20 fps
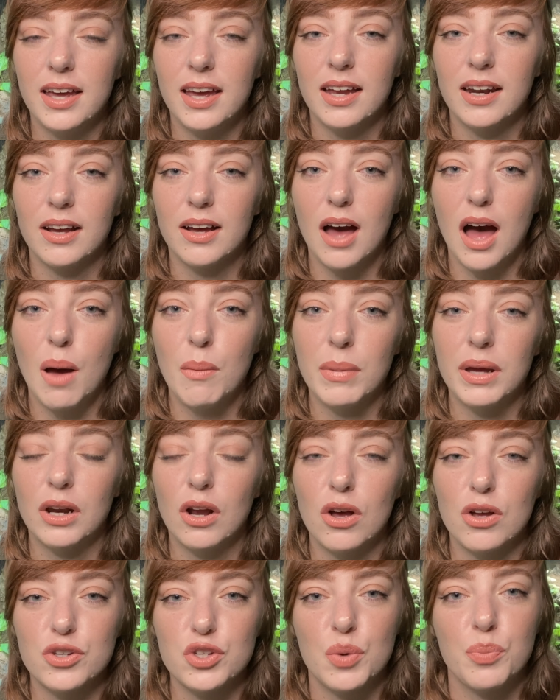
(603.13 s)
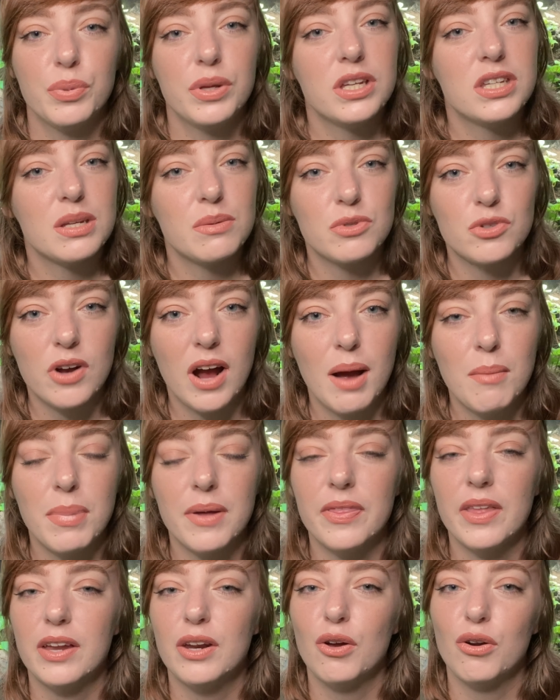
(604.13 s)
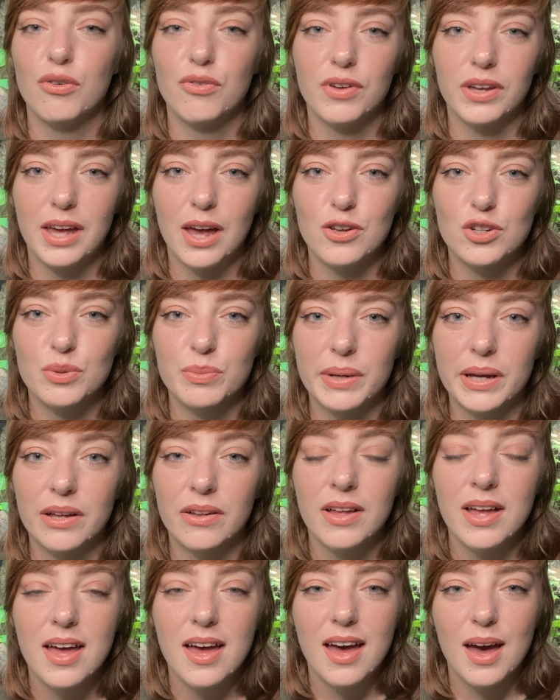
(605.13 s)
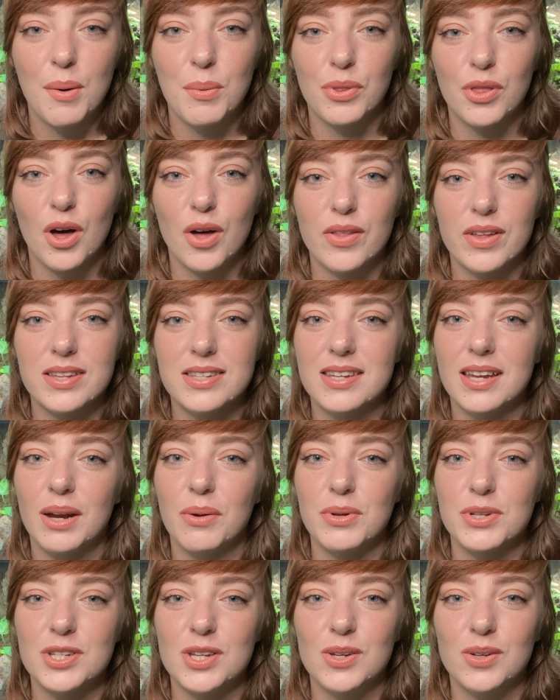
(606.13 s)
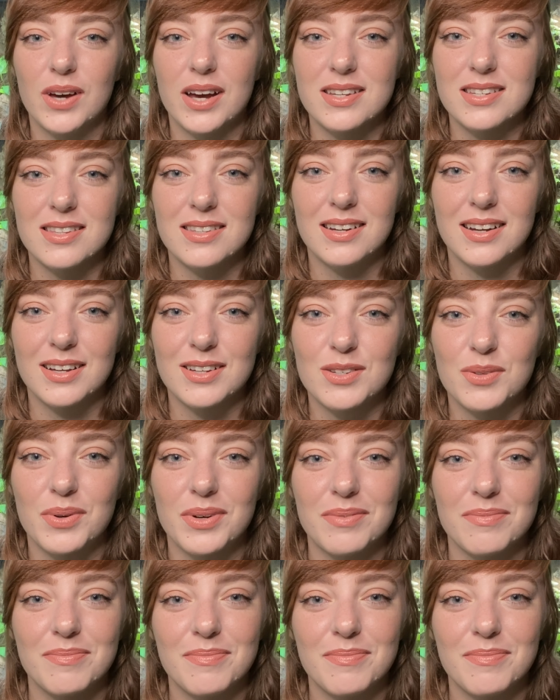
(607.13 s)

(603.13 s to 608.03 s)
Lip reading: and a comment. Also, please subscribe, hit that notification bell. And with all that said, I will see you guys in the next one.